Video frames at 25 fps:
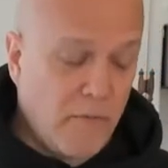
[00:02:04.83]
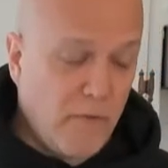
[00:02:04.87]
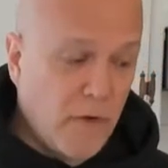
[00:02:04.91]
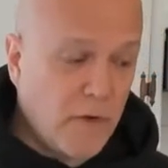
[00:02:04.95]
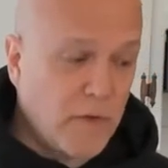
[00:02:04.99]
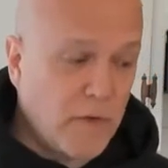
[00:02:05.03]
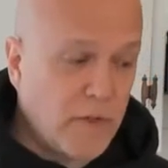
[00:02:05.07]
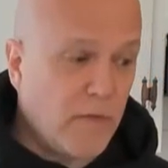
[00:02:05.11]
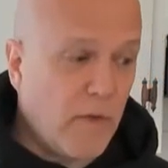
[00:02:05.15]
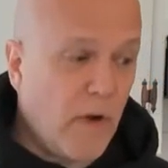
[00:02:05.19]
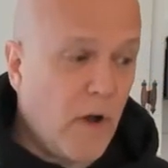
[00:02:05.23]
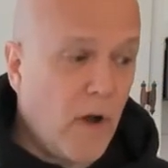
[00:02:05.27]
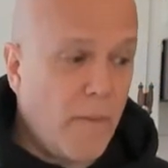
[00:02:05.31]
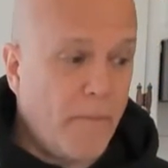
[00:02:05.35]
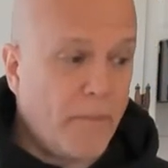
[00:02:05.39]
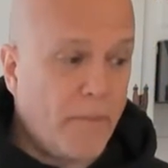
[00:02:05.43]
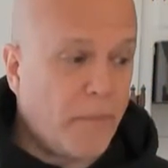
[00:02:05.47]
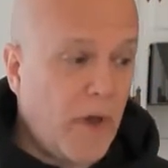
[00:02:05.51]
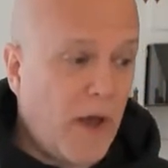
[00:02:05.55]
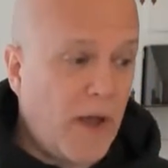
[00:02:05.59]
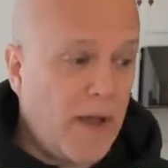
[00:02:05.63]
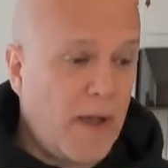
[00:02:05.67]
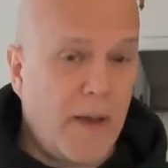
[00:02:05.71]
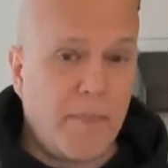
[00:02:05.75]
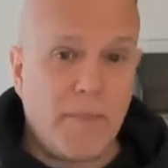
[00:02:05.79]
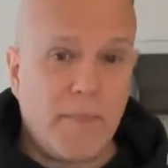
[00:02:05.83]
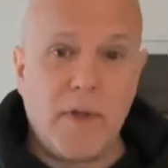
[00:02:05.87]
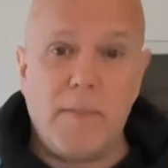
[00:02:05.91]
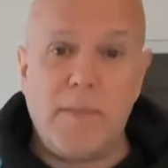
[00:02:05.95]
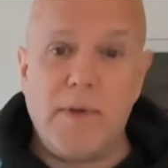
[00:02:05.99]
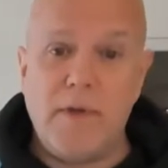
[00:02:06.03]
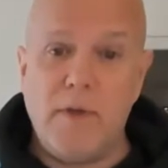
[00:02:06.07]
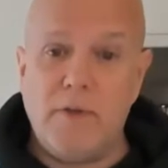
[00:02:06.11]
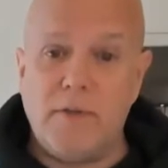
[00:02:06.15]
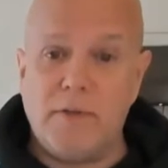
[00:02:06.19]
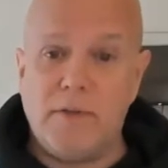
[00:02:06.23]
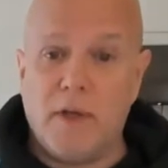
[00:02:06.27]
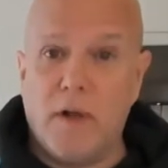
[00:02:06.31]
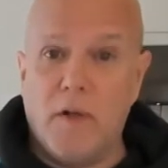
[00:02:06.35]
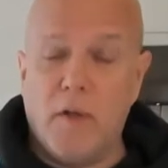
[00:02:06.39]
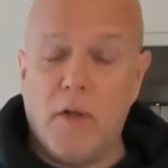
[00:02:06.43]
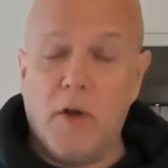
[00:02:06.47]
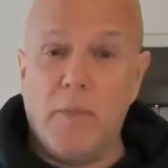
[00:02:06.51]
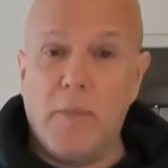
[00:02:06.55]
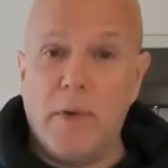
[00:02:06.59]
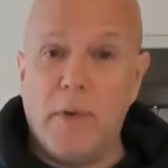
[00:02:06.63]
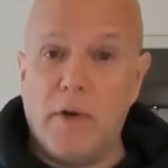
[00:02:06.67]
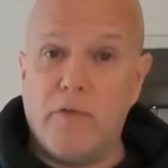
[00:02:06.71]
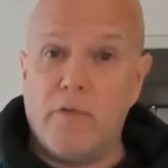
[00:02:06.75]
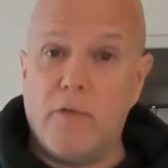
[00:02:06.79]
First of all, I am going to be using a
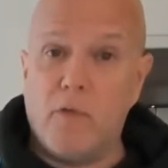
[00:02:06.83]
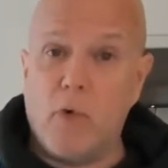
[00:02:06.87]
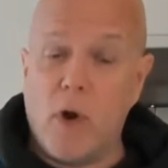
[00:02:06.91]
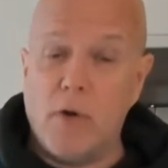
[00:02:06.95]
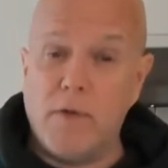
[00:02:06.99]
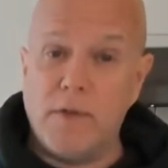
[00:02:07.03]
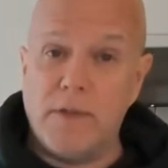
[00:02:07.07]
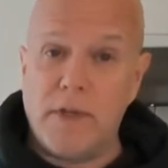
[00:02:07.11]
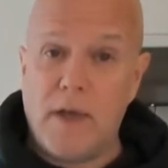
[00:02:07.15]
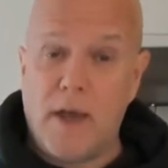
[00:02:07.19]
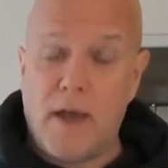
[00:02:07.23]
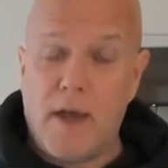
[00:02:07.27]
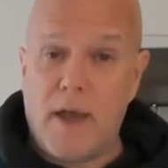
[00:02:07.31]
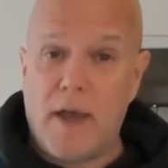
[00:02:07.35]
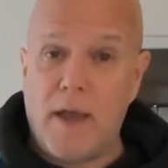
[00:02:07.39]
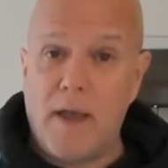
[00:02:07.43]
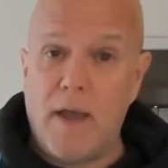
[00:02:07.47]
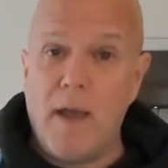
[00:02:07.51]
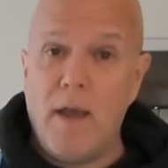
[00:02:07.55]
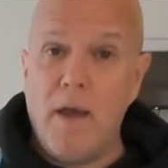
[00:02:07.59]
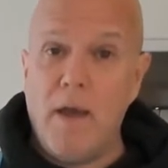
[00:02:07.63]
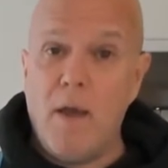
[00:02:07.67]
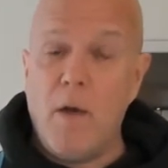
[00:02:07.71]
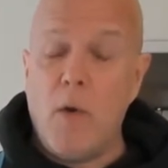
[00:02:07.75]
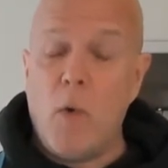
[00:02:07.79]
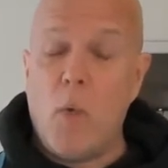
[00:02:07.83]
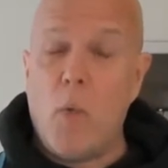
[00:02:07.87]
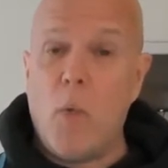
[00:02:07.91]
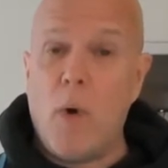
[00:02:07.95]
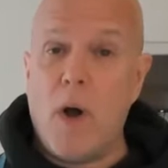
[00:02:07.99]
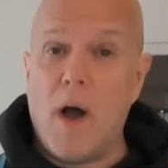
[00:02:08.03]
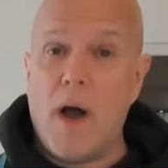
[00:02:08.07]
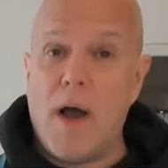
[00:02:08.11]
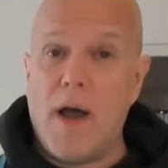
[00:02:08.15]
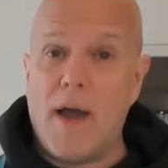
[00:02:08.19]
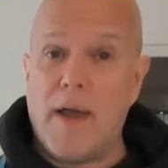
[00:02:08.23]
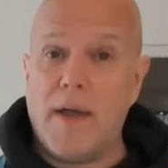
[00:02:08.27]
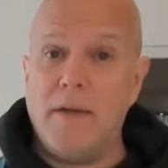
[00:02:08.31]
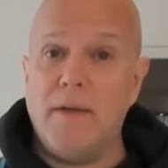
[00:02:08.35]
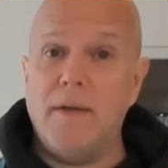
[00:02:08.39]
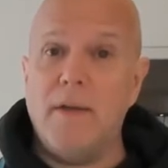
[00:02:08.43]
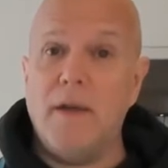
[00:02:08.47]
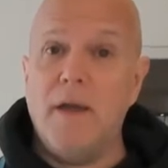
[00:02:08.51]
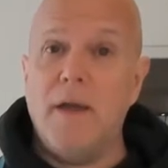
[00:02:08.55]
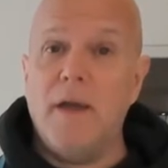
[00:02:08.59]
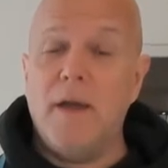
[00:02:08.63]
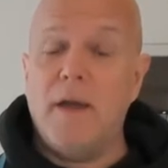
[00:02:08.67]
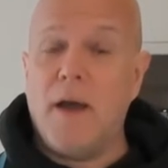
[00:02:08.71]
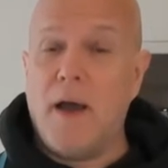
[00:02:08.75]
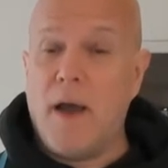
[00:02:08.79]
little bit of rosé wine
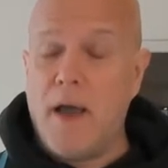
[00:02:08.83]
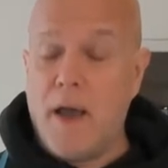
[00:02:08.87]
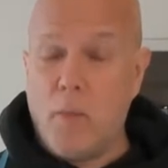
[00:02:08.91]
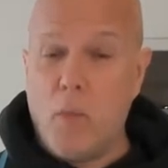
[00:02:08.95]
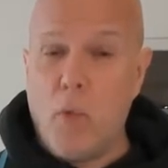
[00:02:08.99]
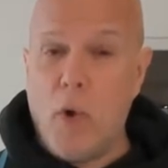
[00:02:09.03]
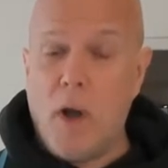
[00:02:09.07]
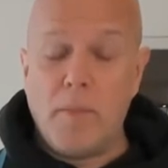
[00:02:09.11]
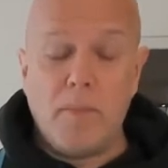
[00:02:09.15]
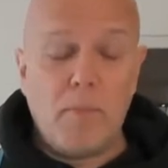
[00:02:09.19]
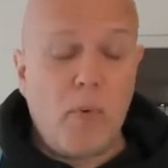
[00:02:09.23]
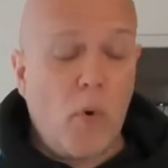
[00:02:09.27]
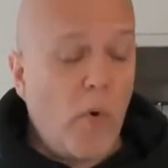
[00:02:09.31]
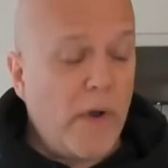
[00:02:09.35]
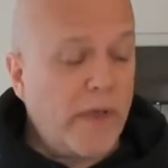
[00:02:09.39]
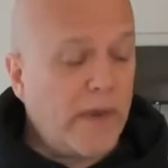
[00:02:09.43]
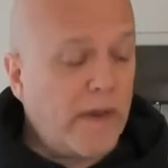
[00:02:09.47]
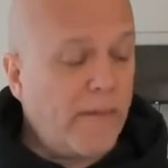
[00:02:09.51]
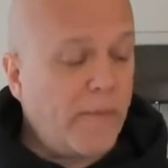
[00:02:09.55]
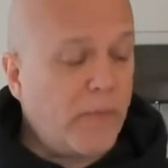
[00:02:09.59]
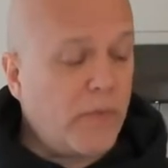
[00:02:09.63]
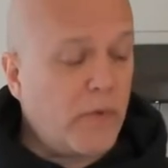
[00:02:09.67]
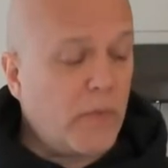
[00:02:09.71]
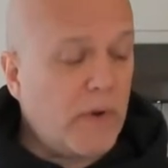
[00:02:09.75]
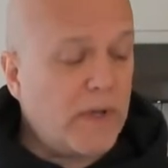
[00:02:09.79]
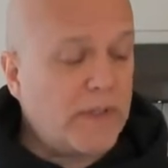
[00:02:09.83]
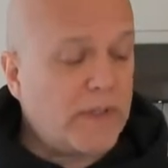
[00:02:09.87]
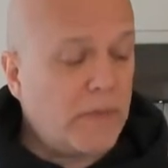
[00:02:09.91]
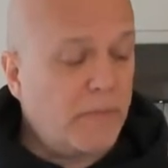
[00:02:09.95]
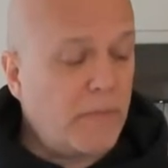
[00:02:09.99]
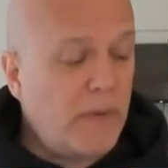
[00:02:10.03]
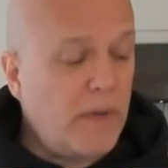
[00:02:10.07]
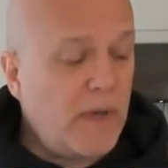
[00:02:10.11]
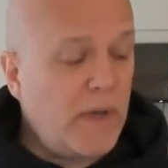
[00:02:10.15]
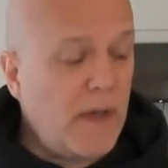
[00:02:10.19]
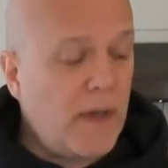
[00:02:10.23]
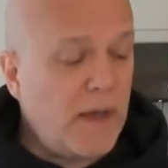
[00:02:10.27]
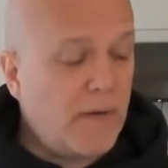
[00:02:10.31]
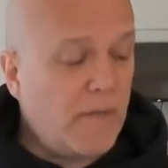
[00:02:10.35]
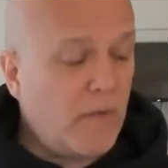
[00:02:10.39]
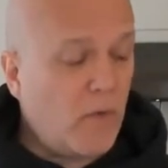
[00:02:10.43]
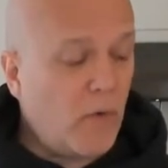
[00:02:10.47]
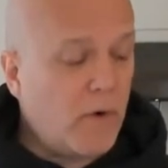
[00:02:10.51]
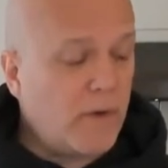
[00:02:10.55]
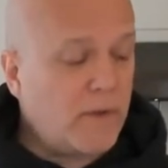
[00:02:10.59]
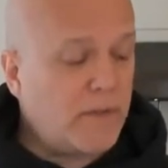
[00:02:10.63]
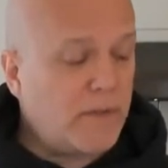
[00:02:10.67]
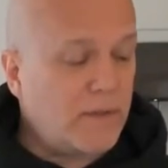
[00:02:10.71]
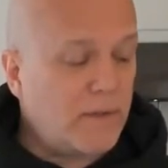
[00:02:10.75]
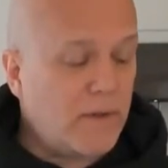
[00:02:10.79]
at one point in the recipe, and of
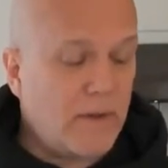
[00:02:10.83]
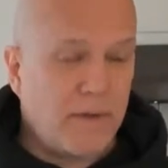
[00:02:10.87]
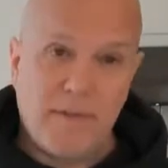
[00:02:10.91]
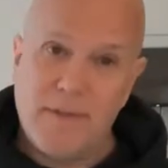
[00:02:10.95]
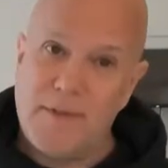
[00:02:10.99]
course,